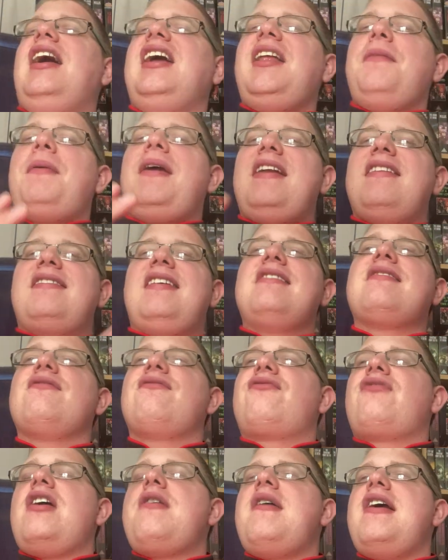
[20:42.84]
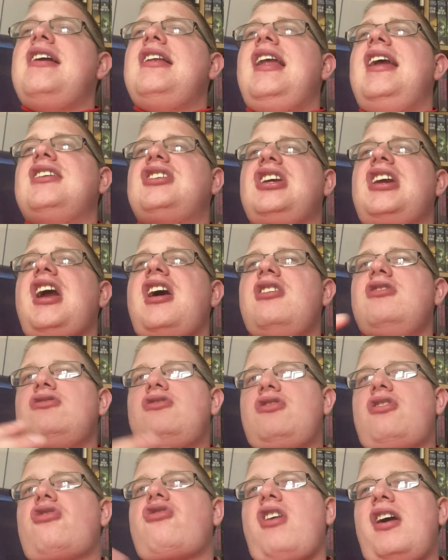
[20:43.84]
like the bit in season 3 where he literally
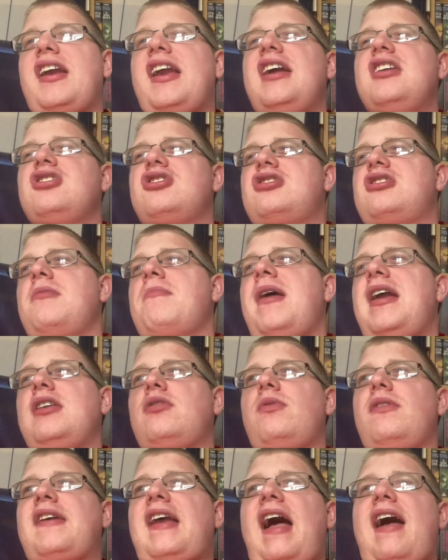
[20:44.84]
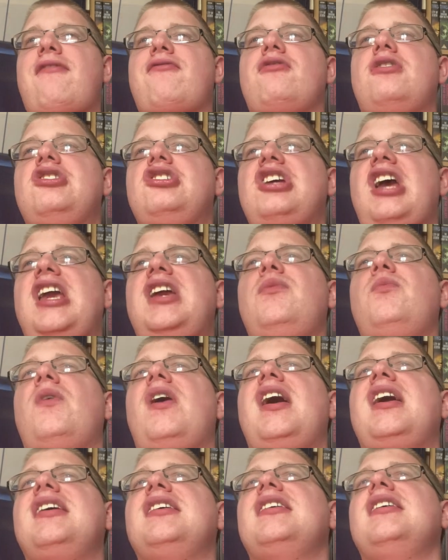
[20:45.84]
goes to try and get to mates with Catherine
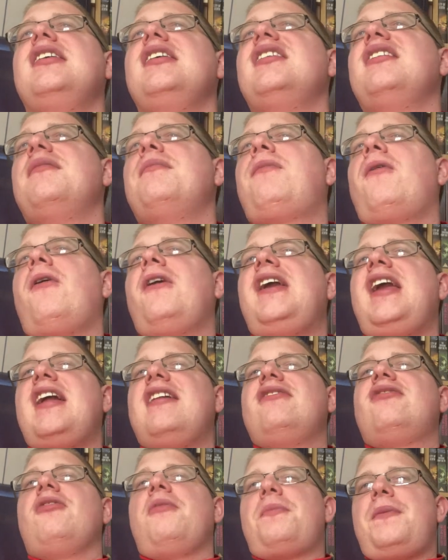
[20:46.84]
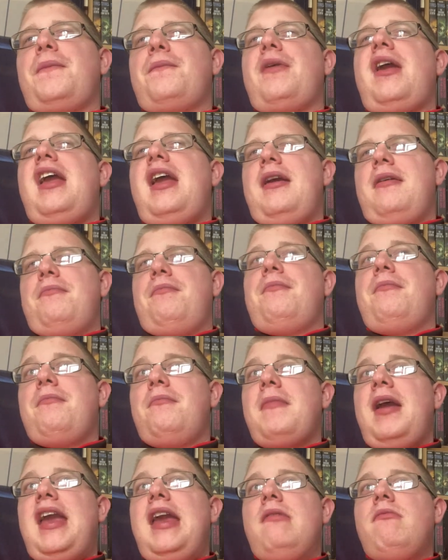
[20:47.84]
Janeway, but he ends up
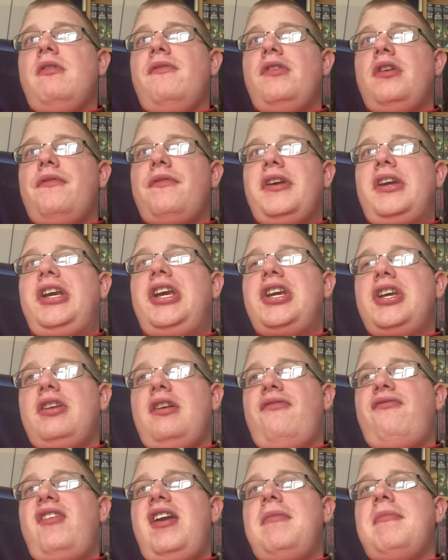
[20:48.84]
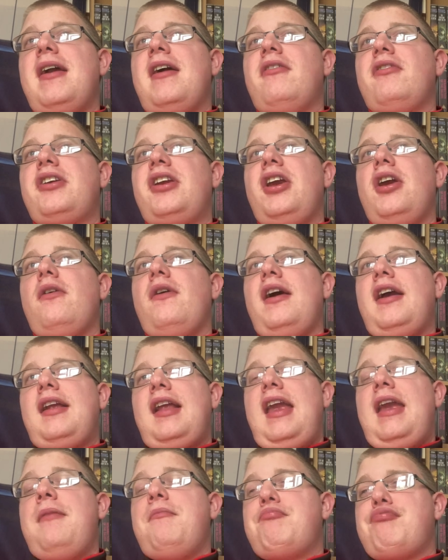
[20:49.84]
mating with another Q, the female Q, and
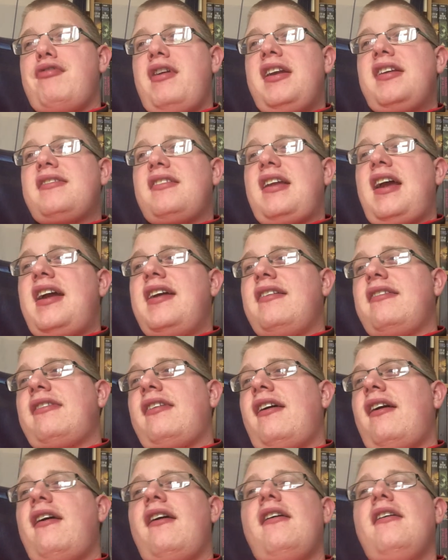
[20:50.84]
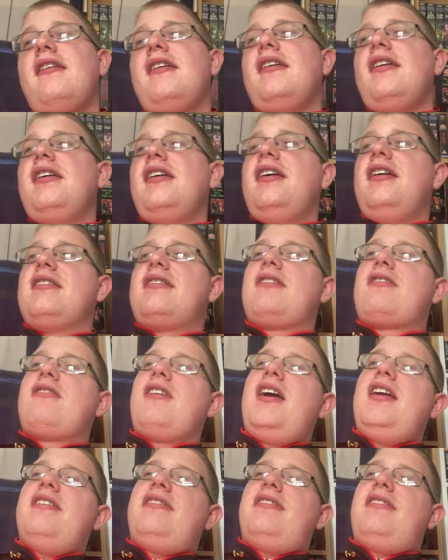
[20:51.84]
impregnates her. It's a
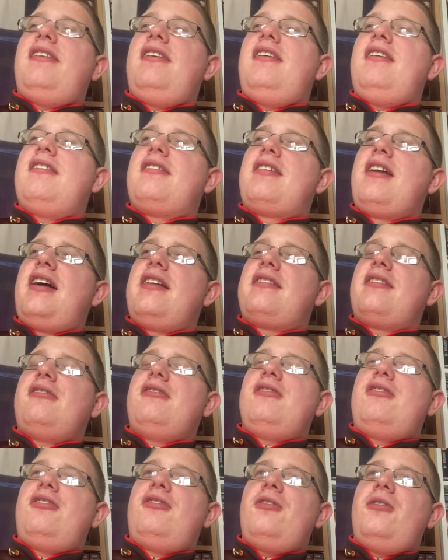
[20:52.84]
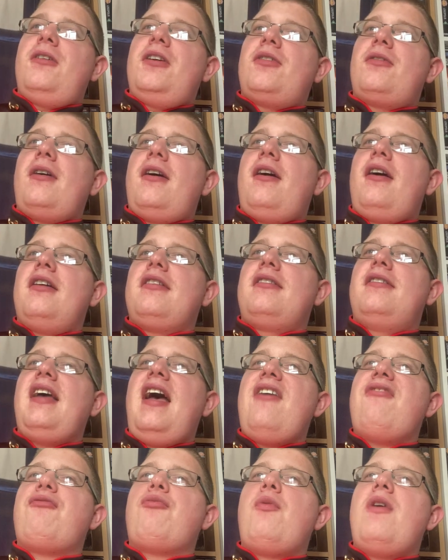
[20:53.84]
great, that's a good story. So
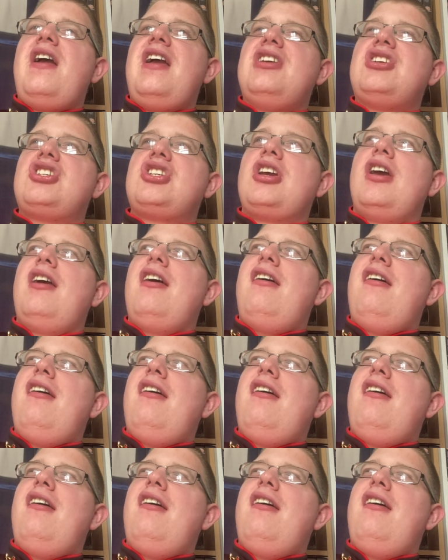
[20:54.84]
Death Wish,